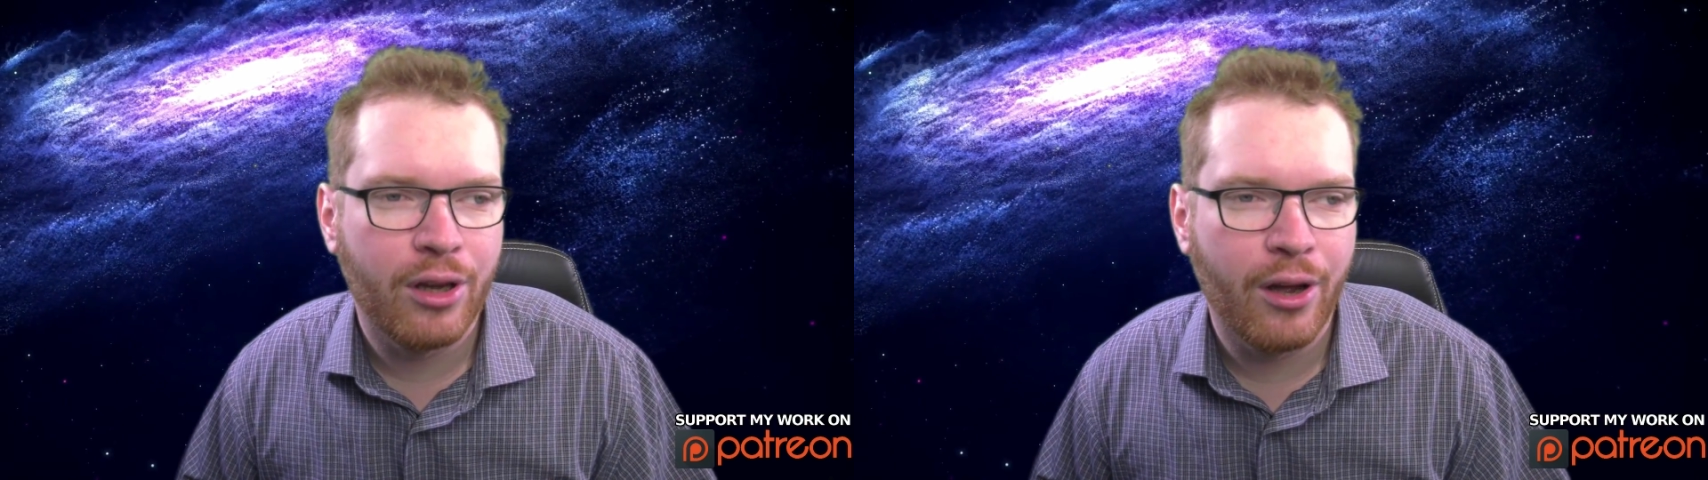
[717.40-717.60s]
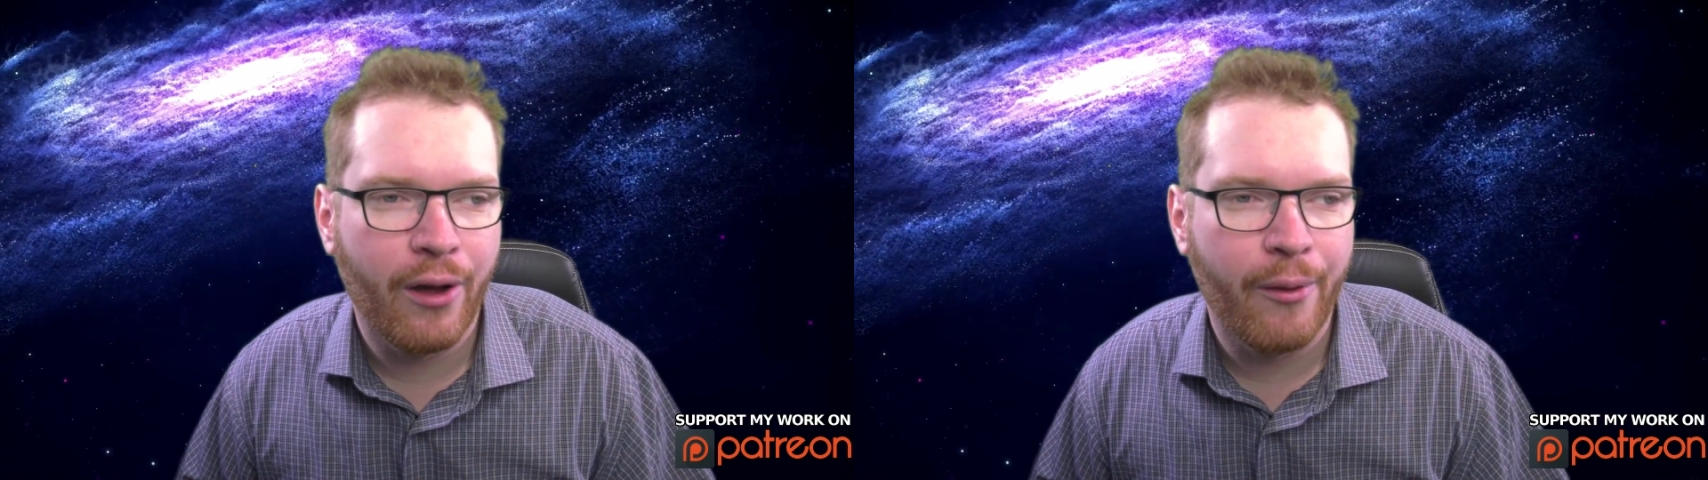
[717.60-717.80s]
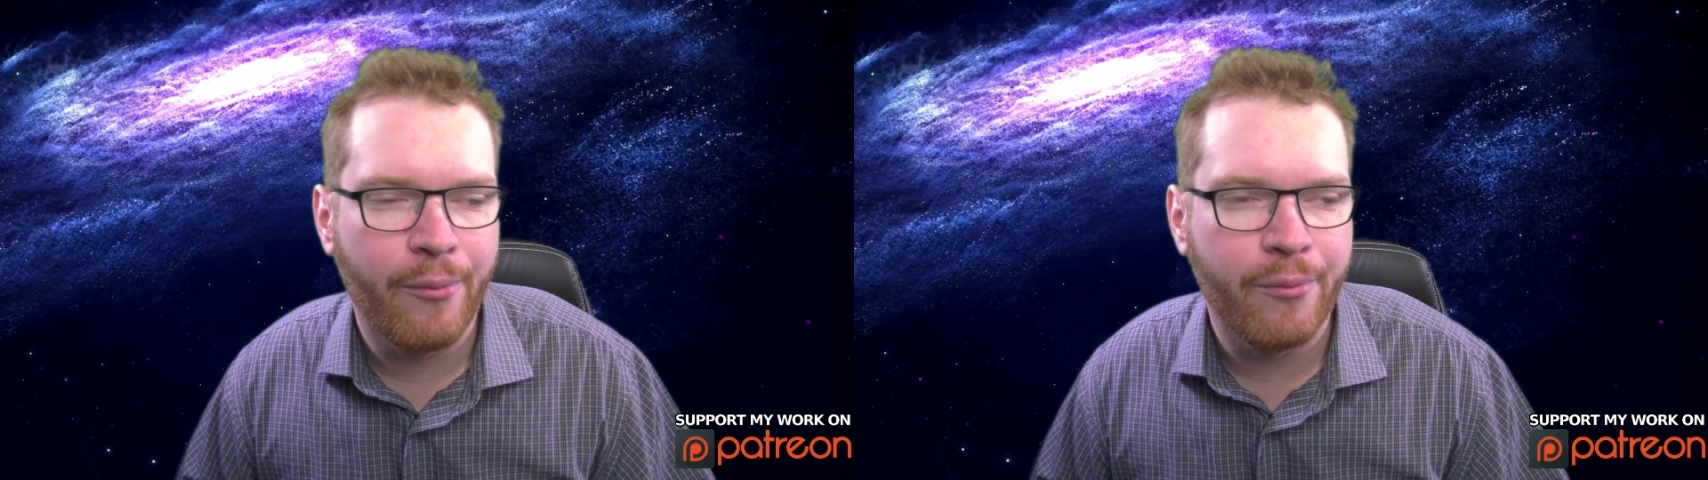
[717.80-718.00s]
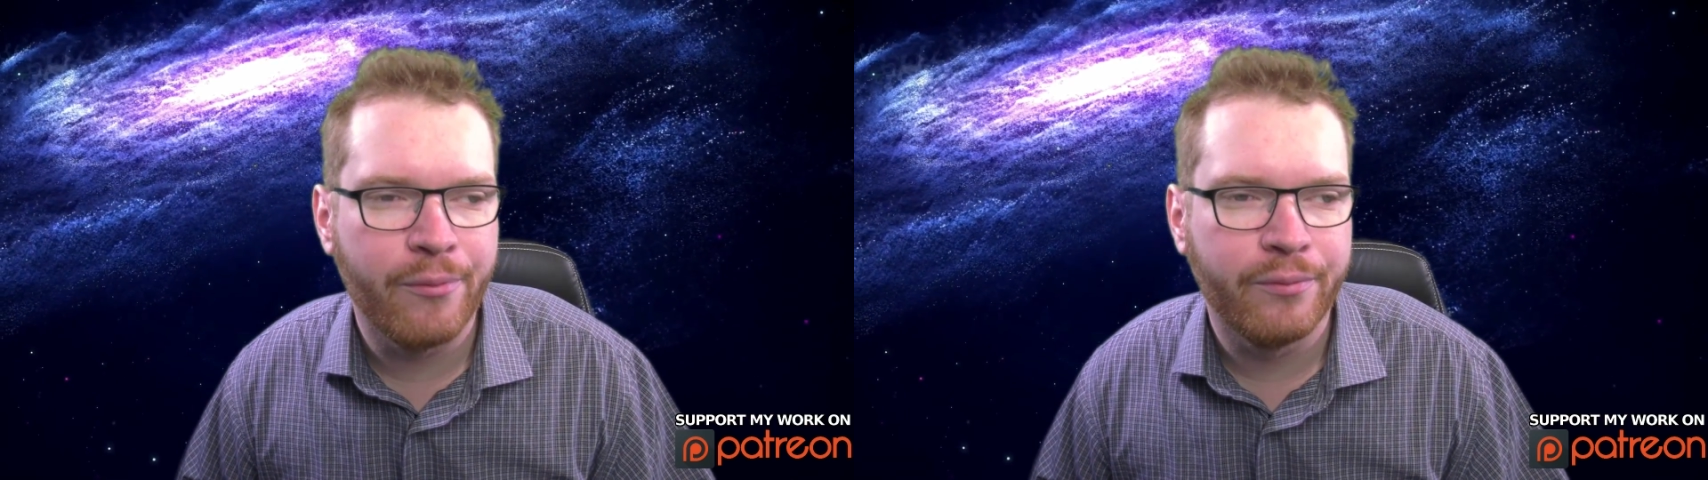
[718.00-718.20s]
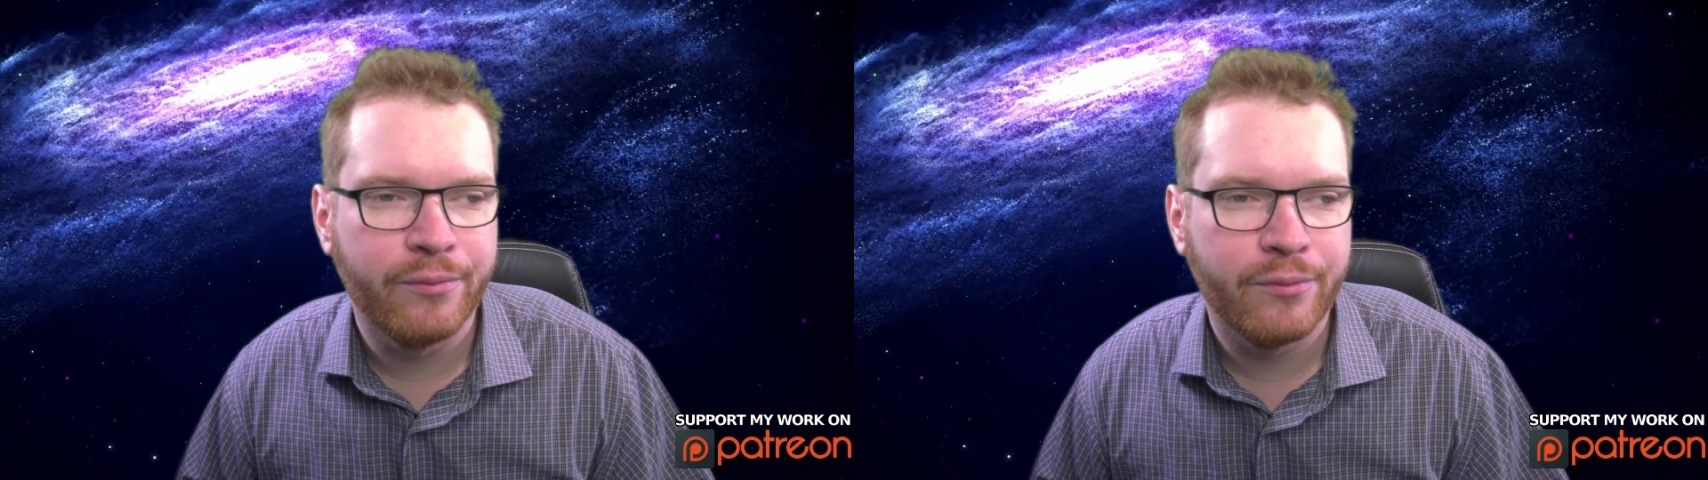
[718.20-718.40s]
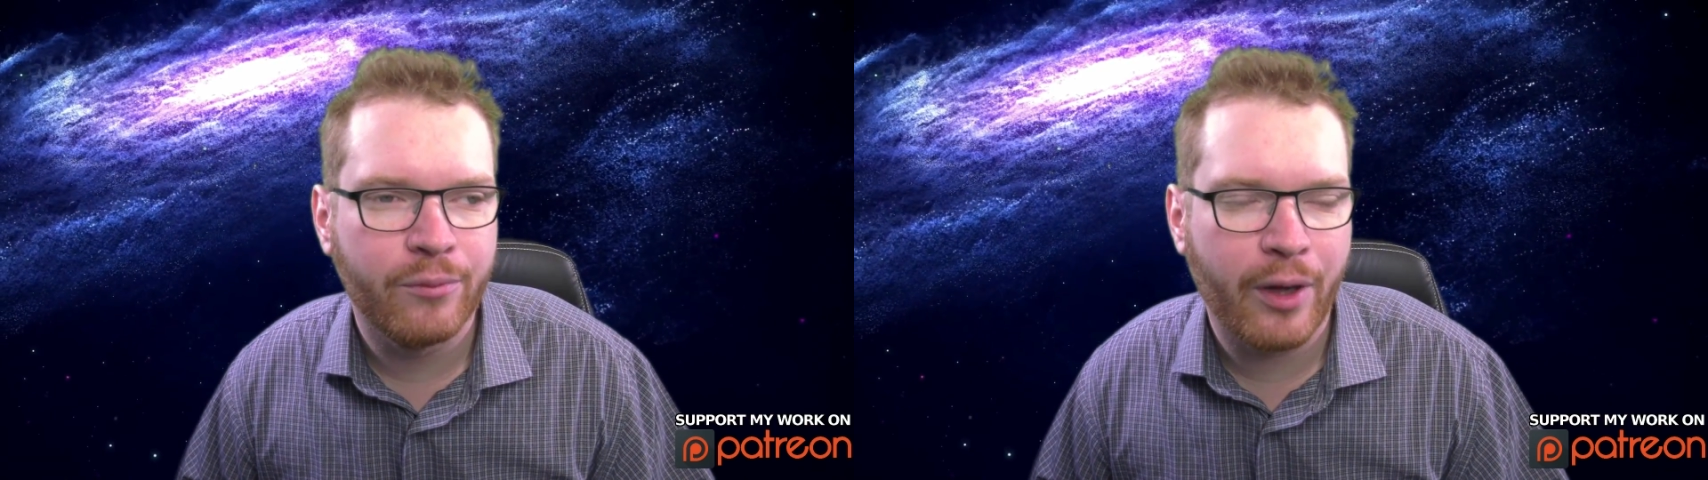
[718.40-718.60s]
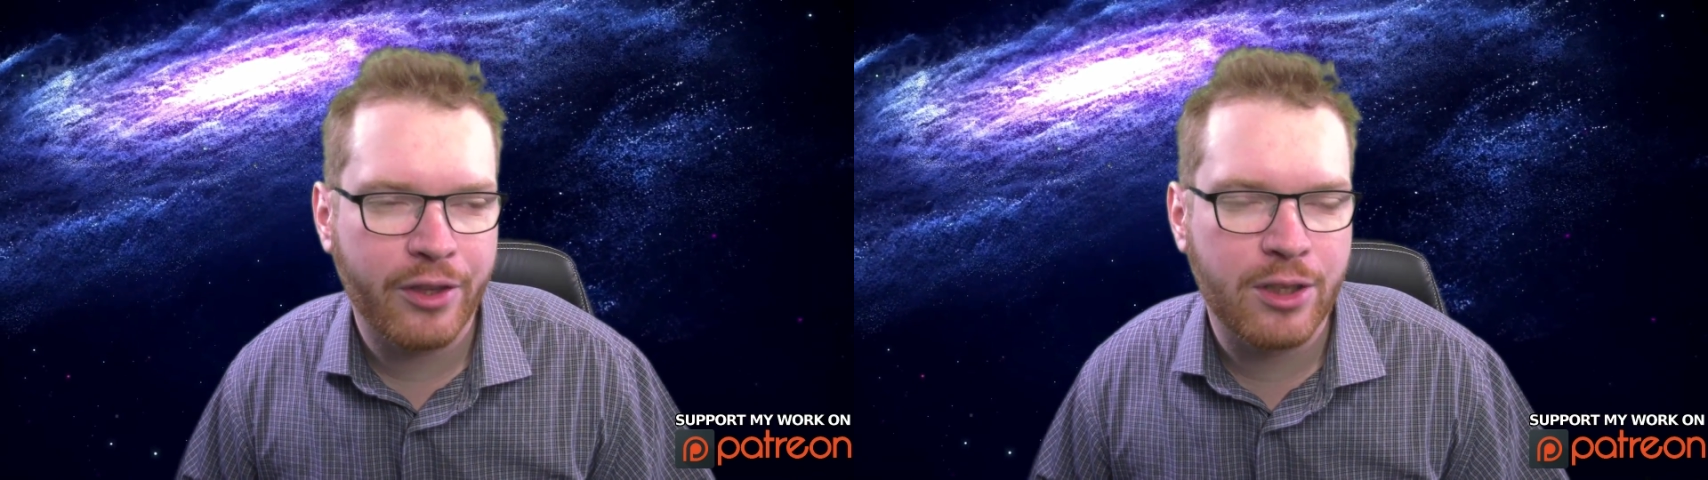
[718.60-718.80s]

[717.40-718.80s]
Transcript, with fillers: um, why the